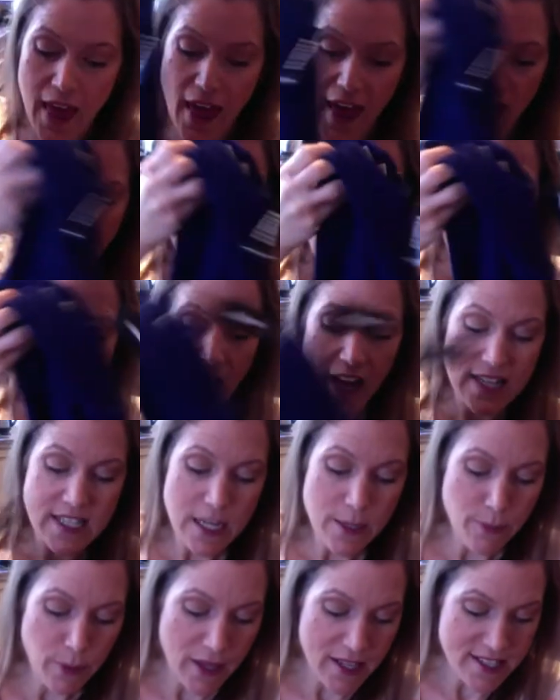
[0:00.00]
And then I
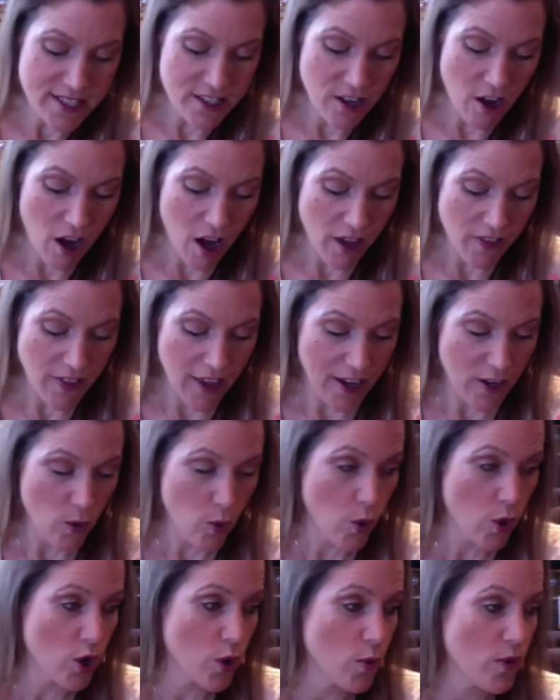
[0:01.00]
did place an online
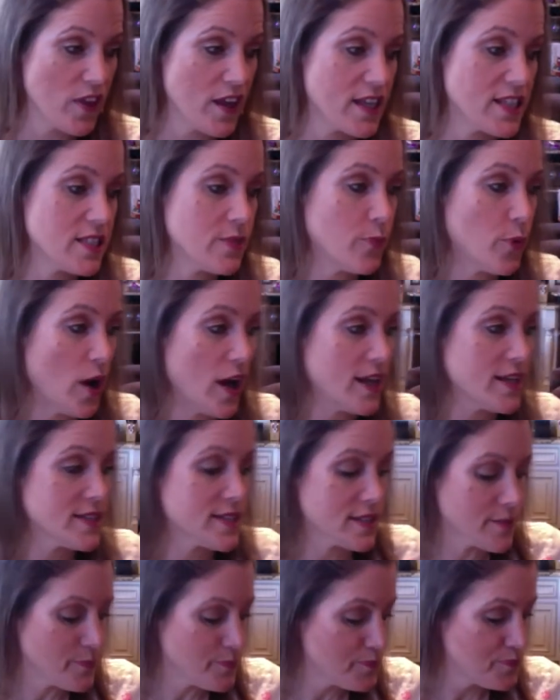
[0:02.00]
order with
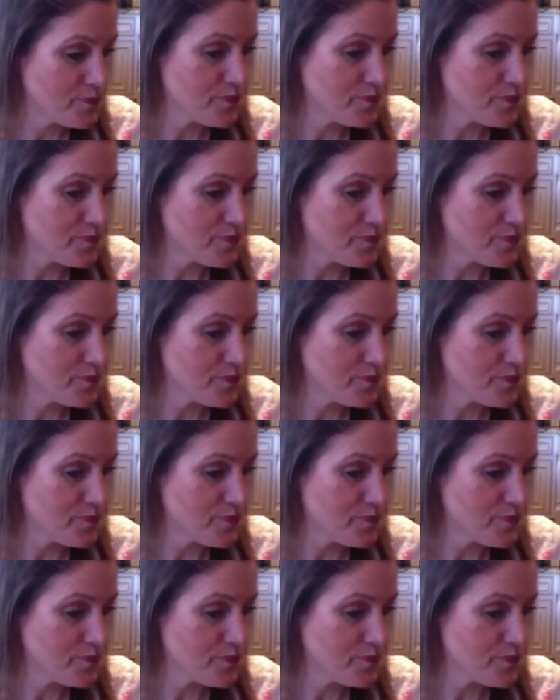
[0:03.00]
Express,